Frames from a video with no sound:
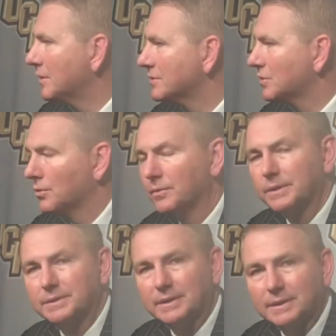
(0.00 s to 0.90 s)
You know, the score
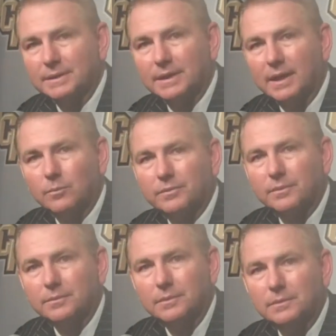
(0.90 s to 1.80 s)
really didn't indicate
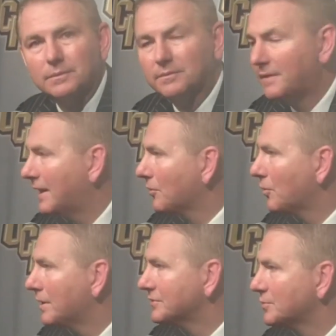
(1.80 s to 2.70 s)
what the
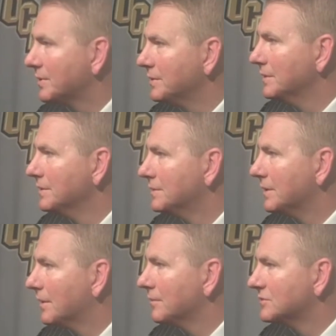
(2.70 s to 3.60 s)
final was, but,
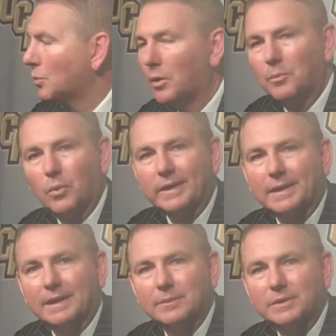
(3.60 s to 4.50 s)
you know, it's a
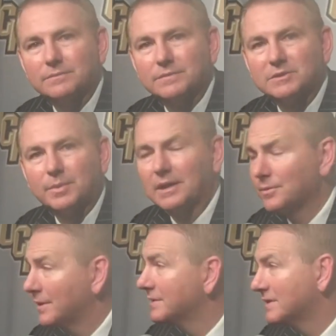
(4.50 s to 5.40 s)
1-point game, and
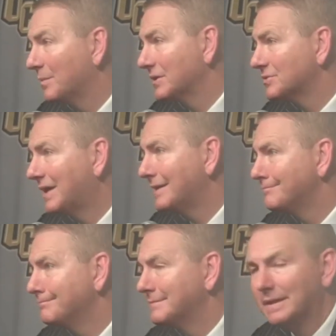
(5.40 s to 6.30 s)
Fitzpatrick hits that big
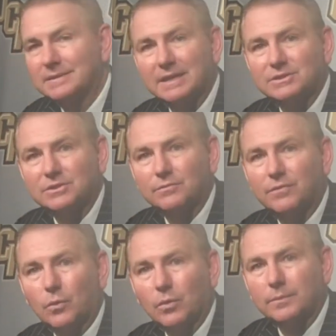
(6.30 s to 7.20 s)
shot, and it takes it to
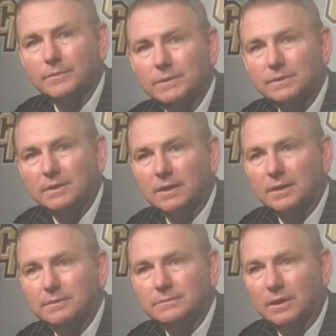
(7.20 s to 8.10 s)
4.
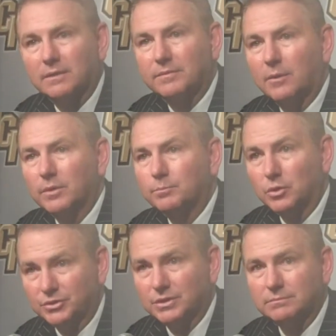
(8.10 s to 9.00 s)
And, you know, I thought we
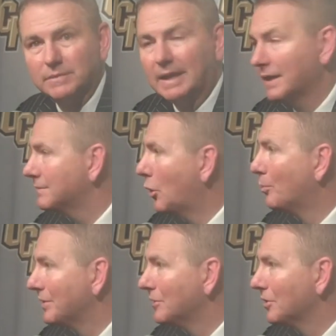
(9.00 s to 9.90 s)
pushed it and got an
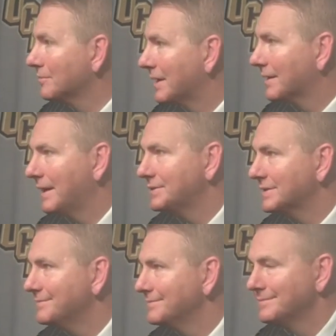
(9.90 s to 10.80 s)
open look by
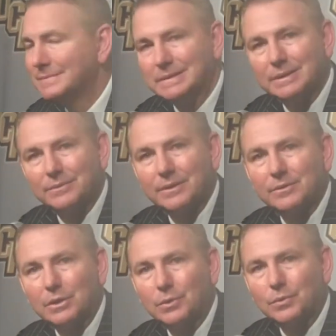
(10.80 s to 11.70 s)
Casey, you know,
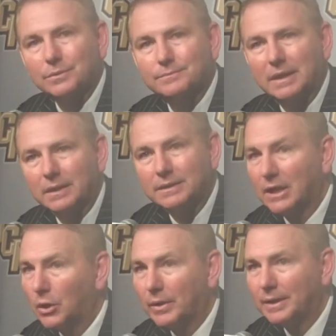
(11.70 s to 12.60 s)
there in the corner, and
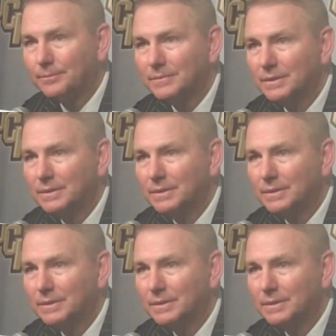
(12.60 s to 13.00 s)
didn't go down.